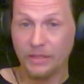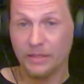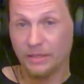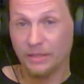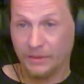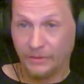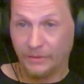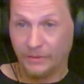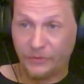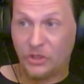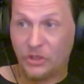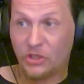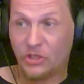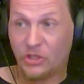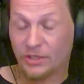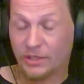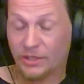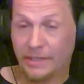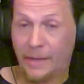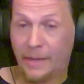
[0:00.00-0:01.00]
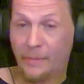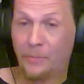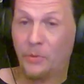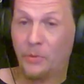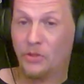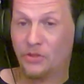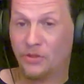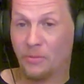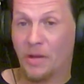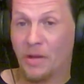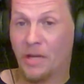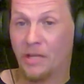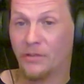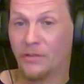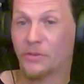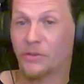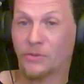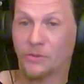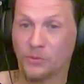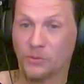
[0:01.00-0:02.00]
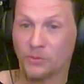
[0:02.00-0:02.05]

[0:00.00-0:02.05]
the shit that puts your mind through,